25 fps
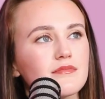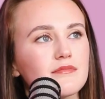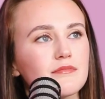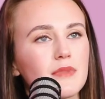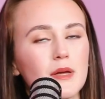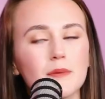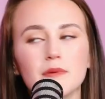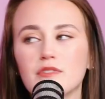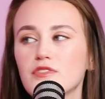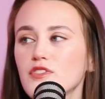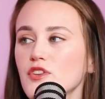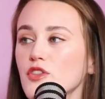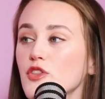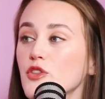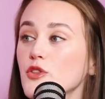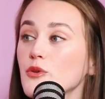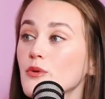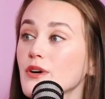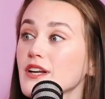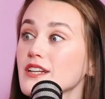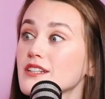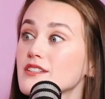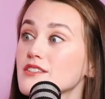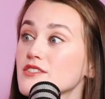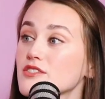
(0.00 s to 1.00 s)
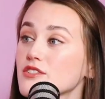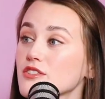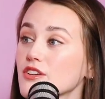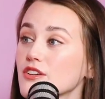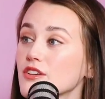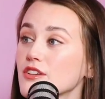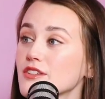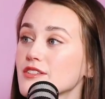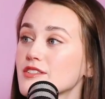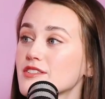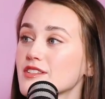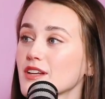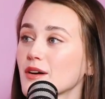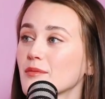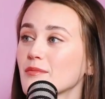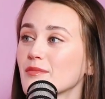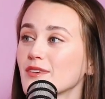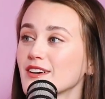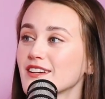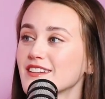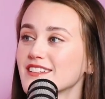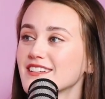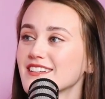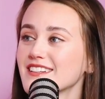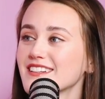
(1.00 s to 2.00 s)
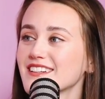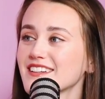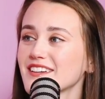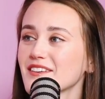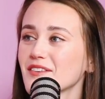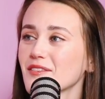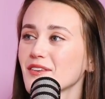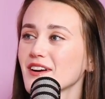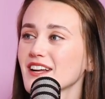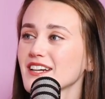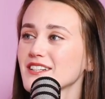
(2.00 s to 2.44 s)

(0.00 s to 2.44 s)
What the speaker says: Maybe if you threaten to hurt someone or